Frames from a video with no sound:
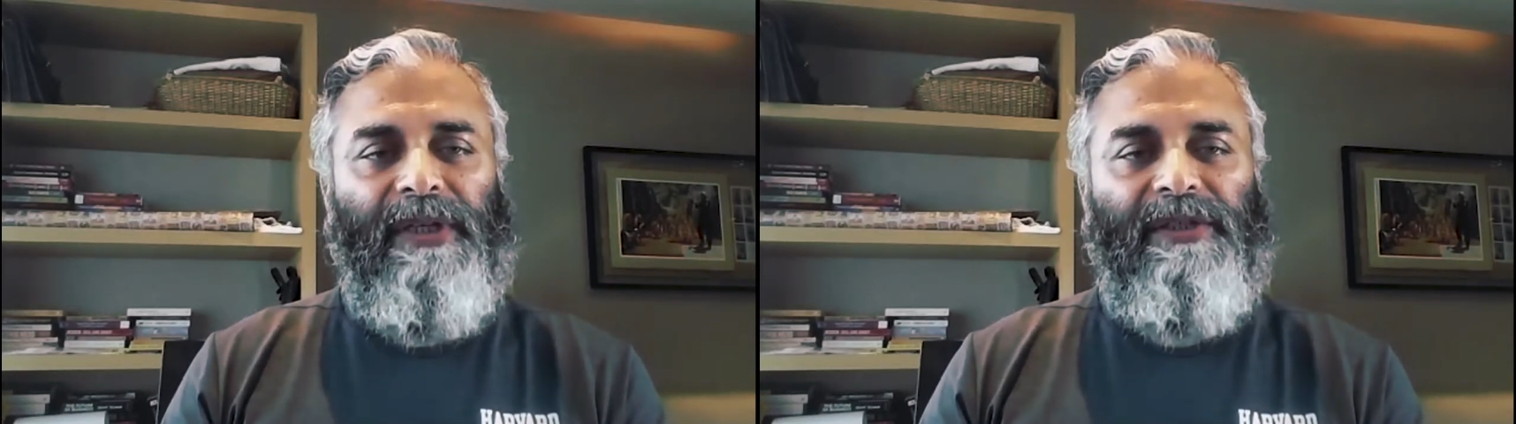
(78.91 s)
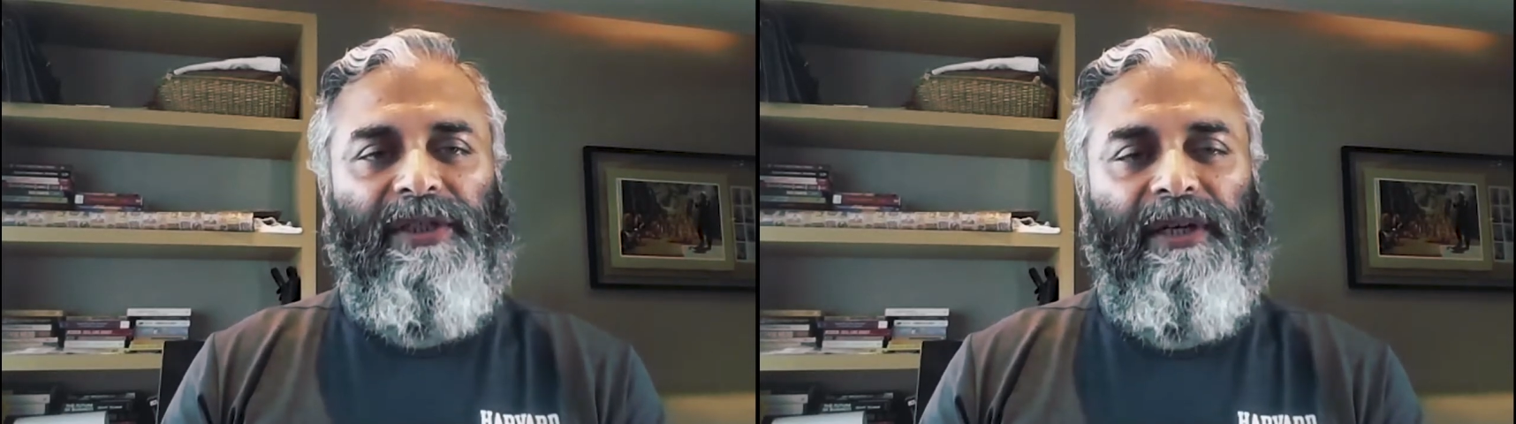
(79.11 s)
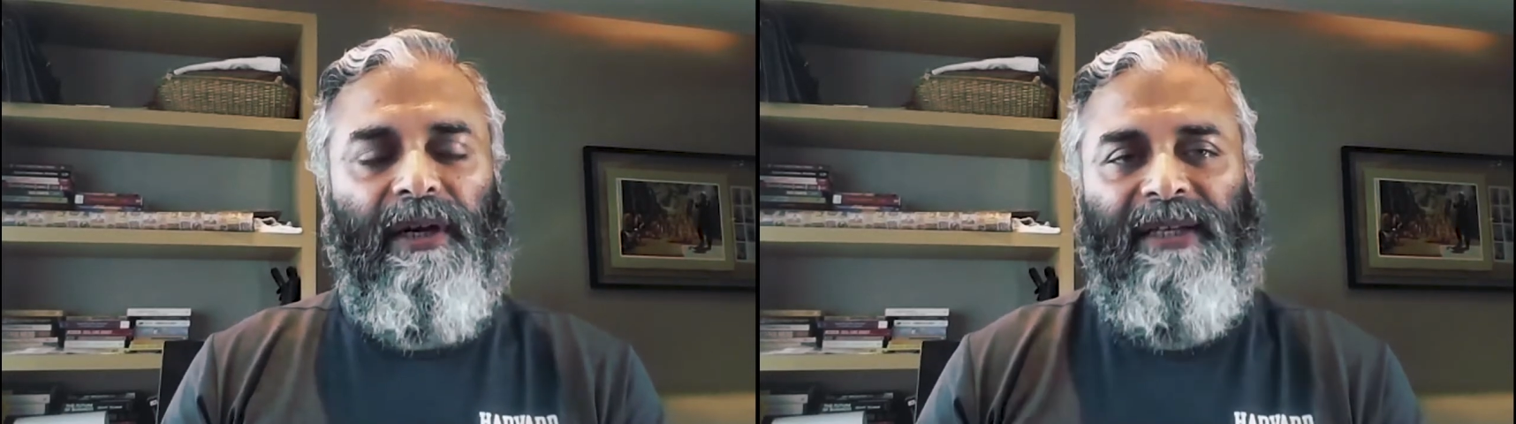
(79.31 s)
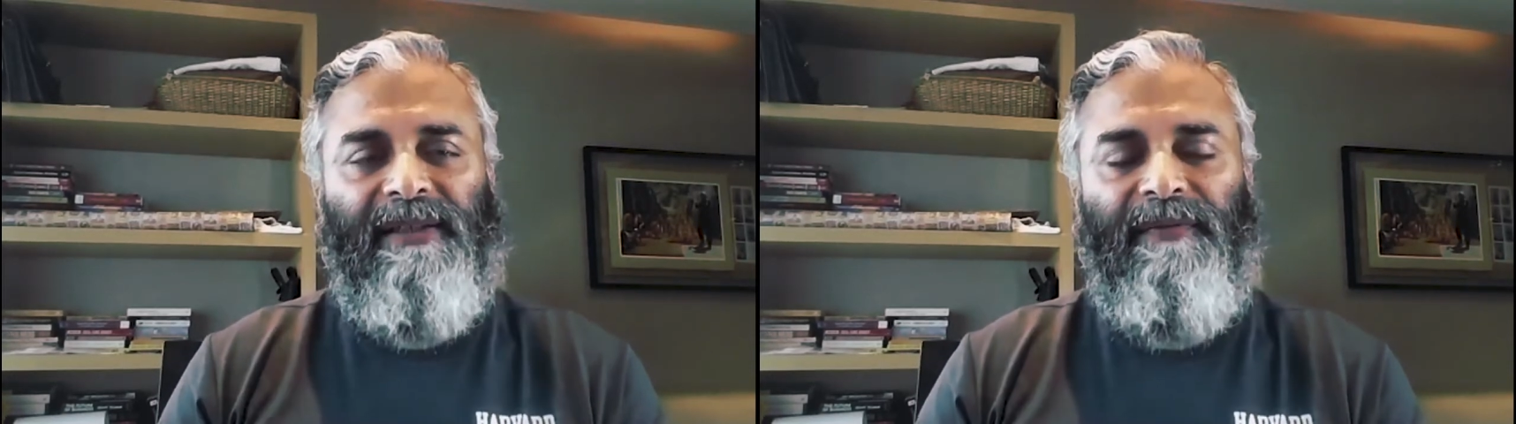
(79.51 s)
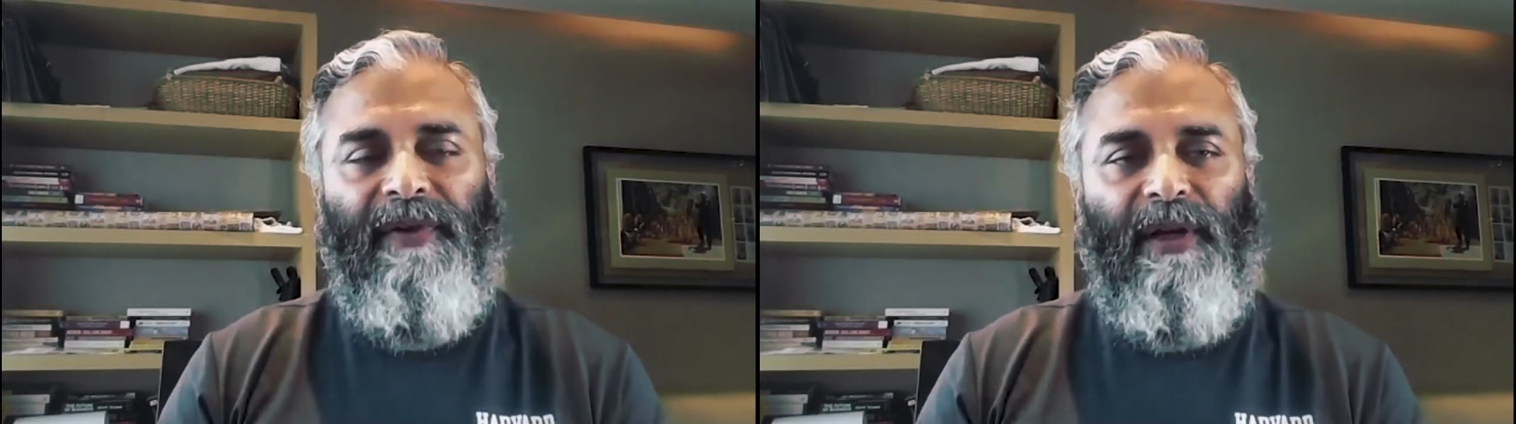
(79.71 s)
which
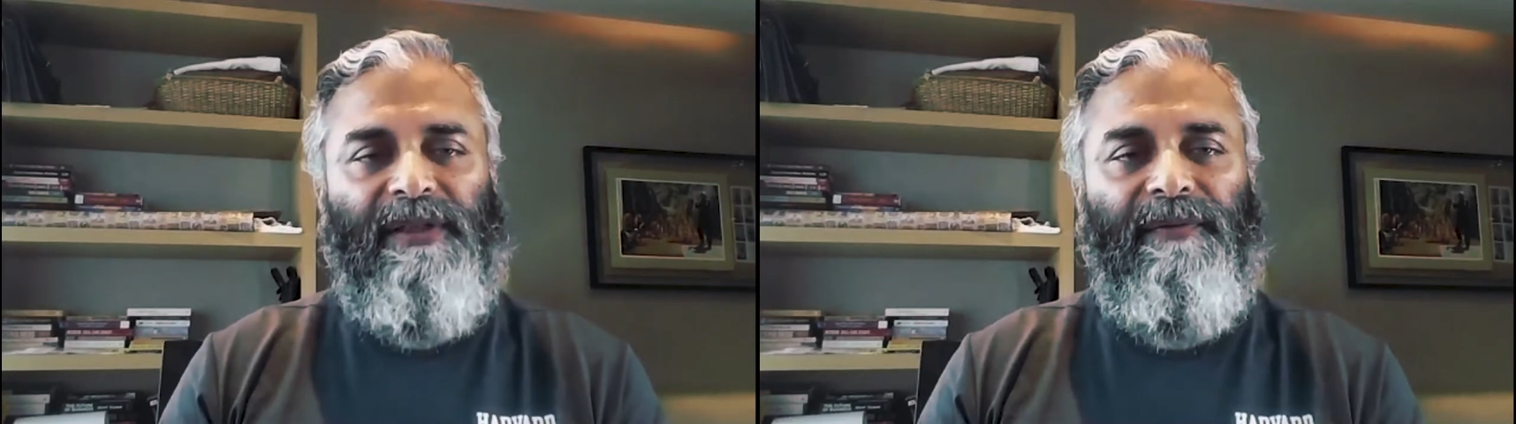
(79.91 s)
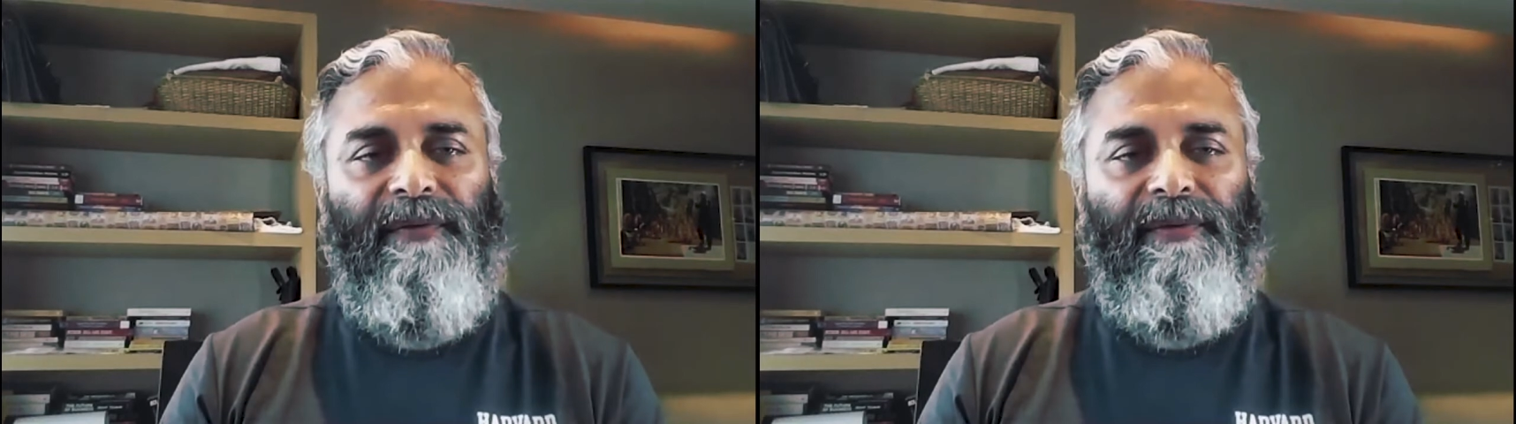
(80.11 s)
as a philosophy,